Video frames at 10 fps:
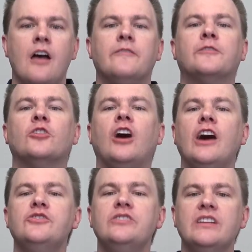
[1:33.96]
For one
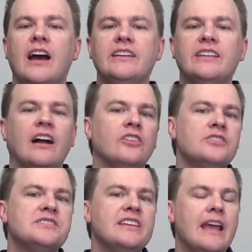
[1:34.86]
hundred nine
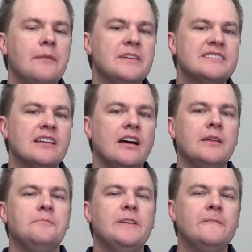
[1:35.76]
dollars, the M S
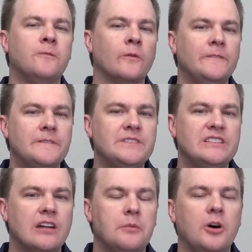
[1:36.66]
I B four fifty
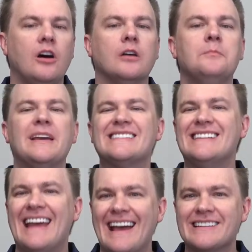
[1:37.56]
Tomahawk makes
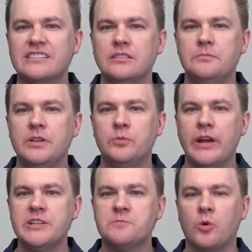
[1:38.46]
an excellent
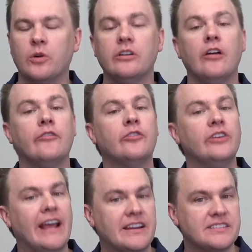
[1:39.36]
mid-range board
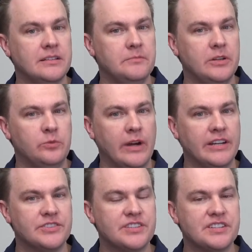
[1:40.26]
for an excellent
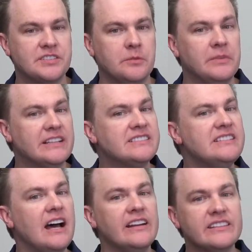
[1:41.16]
mid-range system. It's
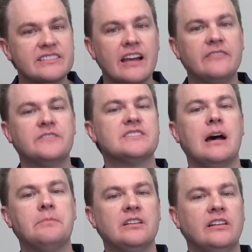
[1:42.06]
not designed for
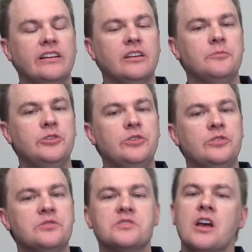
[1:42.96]
top-of-the-line
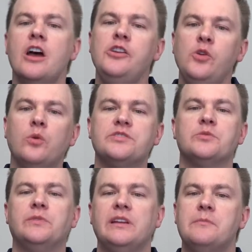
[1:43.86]
computers, nor is
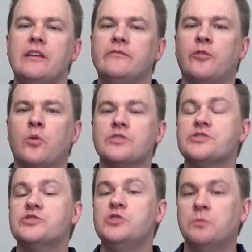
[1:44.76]
it really meant for
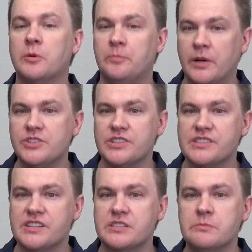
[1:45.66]
super budget
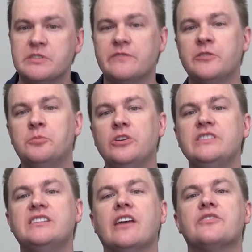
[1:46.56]
systems. If you're
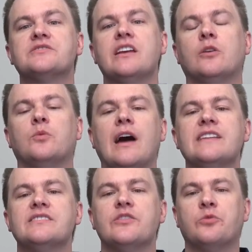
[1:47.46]
putting together, say, a
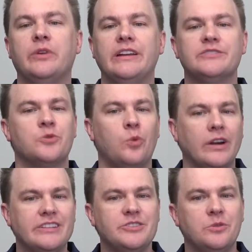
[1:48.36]
Ryzen three
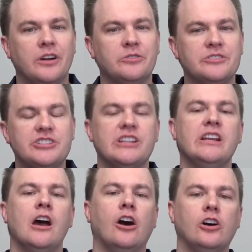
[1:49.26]
twenty-two hundred
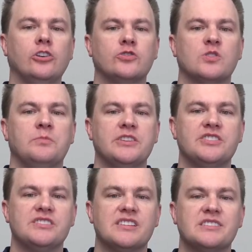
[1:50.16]
G ultra
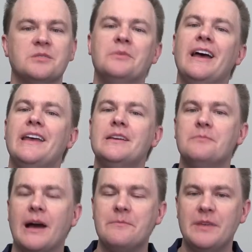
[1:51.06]
budget system,
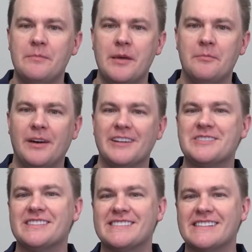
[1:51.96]
it might be a bit
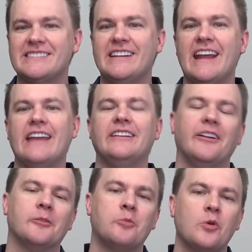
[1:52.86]
much. The sixty to eighty
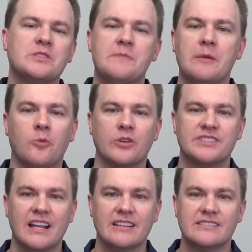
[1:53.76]
dollar boards make more
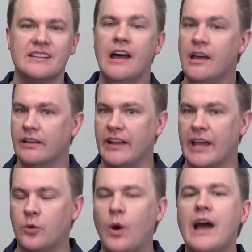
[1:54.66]
sense.
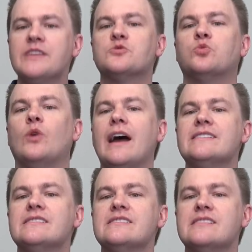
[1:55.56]
Likewise,
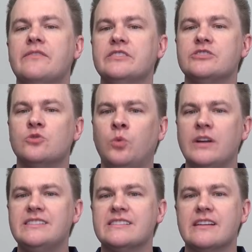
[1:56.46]
Ryzen seven
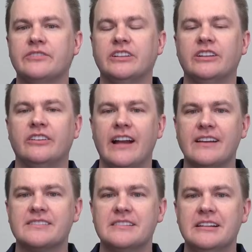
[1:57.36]
twenty-seven hundred
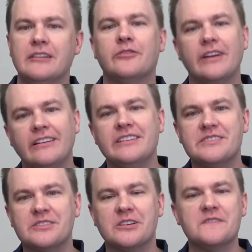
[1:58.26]
X frankly
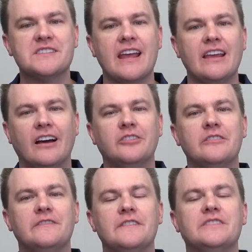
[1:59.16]
deserves a
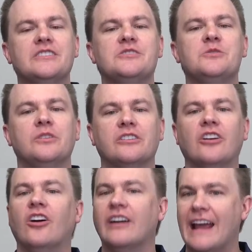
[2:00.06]
one fifty to two hundred
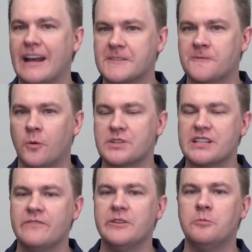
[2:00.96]
dollar X four
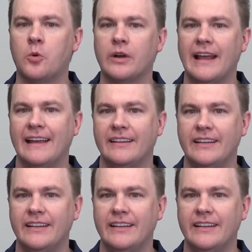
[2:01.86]
seventy board at